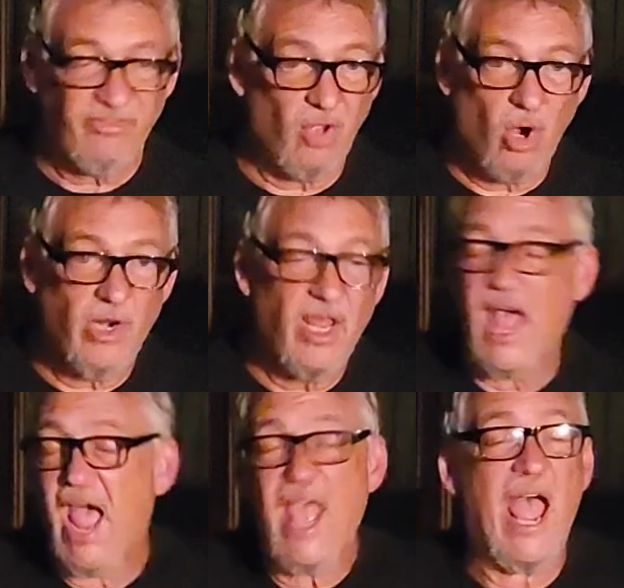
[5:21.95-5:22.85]

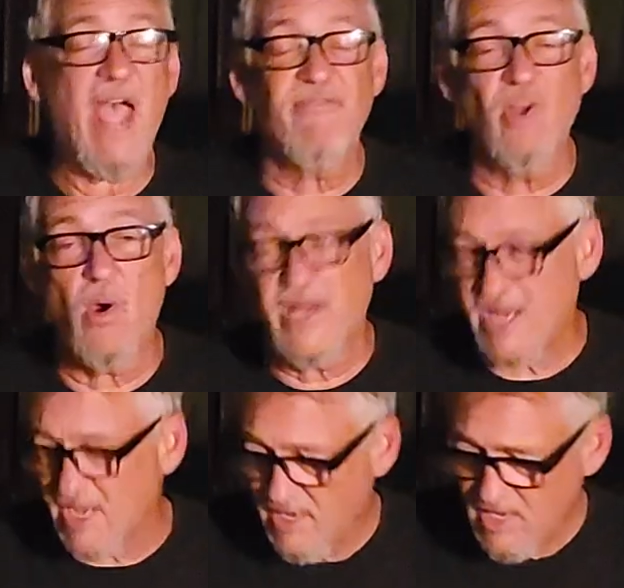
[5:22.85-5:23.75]
Florida? I, I have no
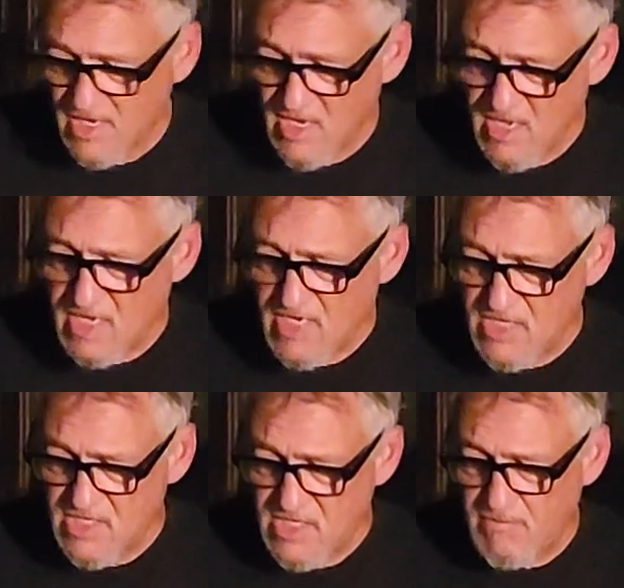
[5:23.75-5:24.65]
idea.
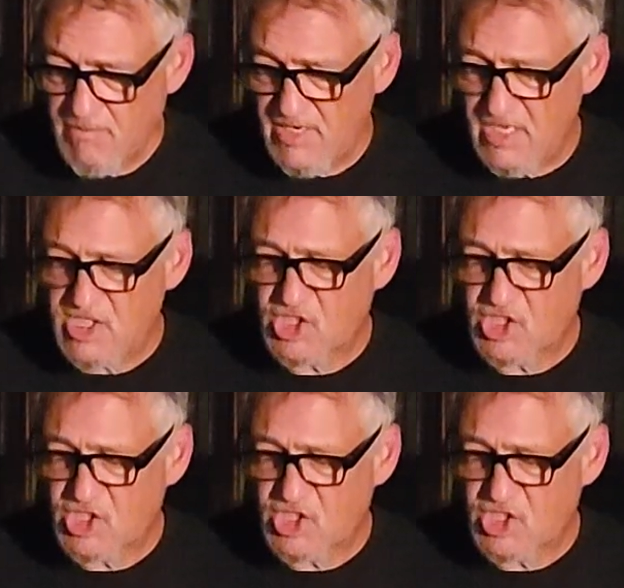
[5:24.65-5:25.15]
But it's